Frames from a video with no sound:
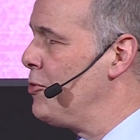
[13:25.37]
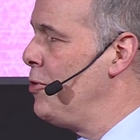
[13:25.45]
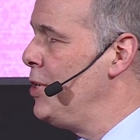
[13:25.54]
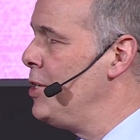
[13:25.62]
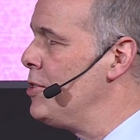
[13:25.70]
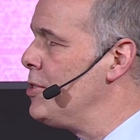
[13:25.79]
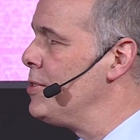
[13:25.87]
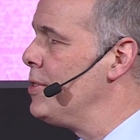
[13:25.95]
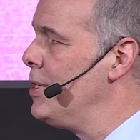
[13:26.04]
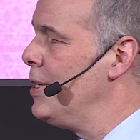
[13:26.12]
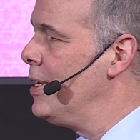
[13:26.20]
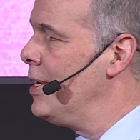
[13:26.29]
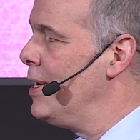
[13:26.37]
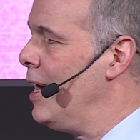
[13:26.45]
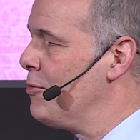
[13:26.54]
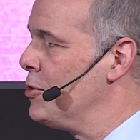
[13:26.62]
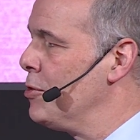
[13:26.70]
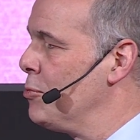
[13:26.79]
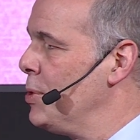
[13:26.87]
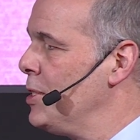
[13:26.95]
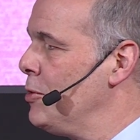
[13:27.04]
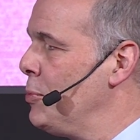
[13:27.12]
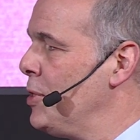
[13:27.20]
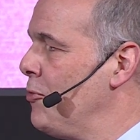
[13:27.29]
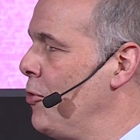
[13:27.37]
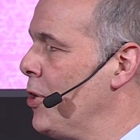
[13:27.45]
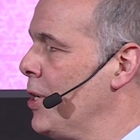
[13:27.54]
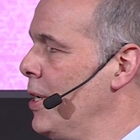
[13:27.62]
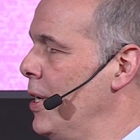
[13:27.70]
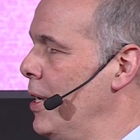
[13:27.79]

few years after 2024. Mm-hmm.